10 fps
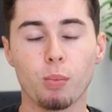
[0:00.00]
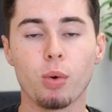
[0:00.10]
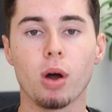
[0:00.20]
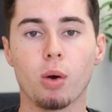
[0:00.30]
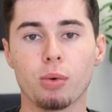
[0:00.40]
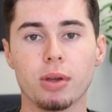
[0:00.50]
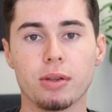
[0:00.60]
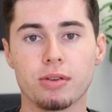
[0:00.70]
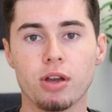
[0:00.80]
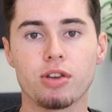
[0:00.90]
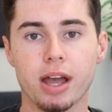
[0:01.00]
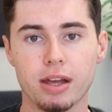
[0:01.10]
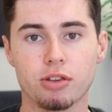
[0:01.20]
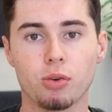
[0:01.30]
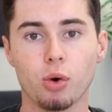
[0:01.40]
Pro, such
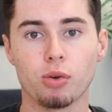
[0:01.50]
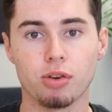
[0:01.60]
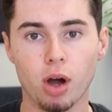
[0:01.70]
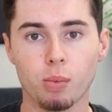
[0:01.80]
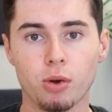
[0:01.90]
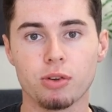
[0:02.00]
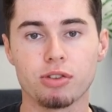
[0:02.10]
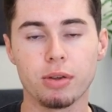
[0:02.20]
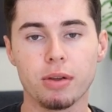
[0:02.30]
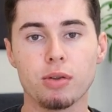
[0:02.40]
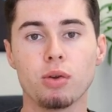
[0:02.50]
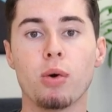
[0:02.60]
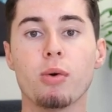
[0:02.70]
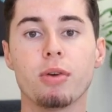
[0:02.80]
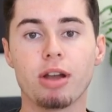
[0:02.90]
as scroll stoppers,
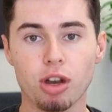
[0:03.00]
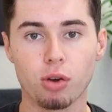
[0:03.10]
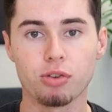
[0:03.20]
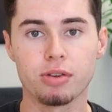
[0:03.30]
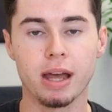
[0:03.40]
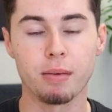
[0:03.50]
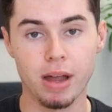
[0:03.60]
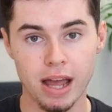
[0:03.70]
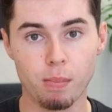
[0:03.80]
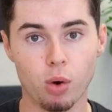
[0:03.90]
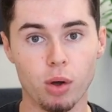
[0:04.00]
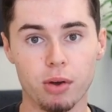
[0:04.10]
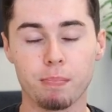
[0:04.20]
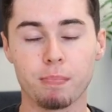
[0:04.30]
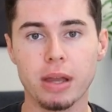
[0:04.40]
doodle videos, and many
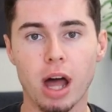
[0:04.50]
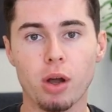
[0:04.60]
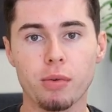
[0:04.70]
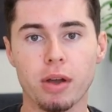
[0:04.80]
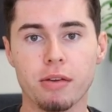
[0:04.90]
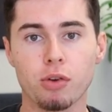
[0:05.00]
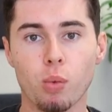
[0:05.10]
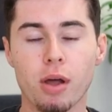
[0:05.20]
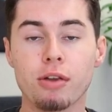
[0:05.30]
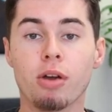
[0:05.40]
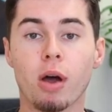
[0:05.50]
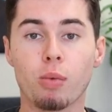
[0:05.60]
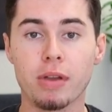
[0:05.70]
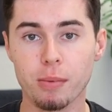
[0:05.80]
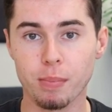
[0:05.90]
more. However, if you want to
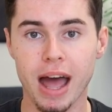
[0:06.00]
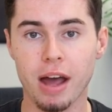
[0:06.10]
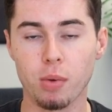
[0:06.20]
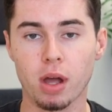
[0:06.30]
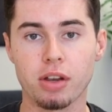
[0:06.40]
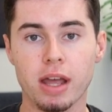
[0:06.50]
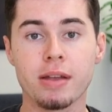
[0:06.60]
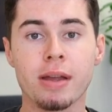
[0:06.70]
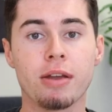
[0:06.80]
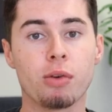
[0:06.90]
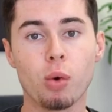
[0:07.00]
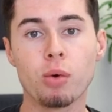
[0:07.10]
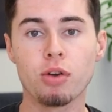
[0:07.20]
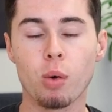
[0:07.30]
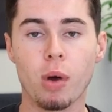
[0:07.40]
start with a blank project, that's
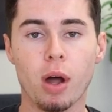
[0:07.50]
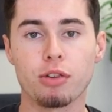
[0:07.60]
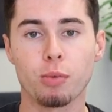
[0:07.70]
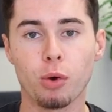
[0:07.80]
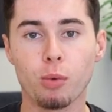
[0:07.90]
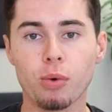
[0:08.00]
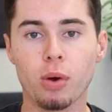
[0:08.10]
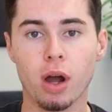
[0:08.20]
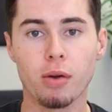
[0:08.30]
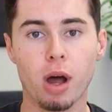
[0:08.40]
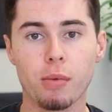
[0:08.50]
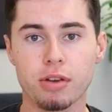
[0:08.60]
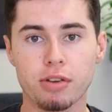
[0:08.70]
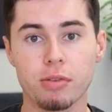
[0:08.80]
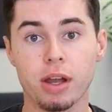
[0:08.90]
also possible. With a lot of
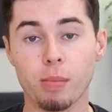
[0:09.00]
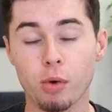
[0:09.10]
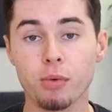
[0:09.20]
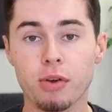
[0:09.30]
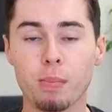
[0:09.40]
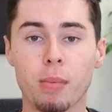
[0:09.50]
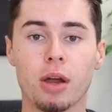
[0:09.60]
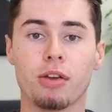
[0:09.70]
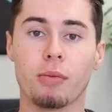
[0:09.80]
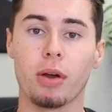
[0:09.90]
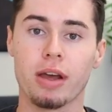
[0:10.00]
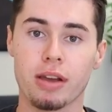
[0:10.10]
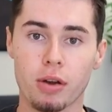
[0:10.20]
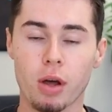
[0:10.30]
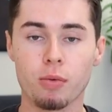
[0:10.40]
options available, the
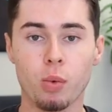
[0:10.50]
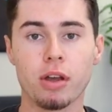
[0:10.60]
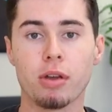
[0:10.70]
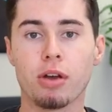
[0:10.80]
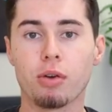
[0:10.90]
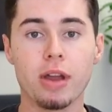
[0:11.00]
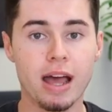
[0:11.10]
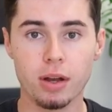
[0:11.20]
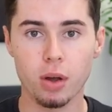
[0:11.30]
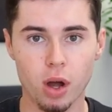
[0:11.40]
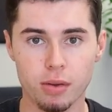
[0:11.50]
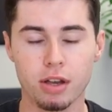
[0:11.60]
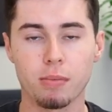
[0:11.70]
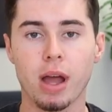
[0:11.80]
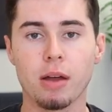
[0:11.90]
possibilities of what you can create on
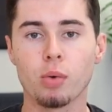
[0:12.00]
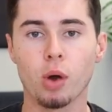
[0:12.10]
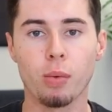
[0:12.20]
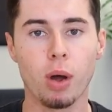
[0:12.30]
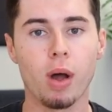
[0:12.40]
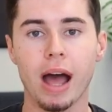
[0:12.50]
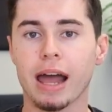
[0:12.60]
this platform are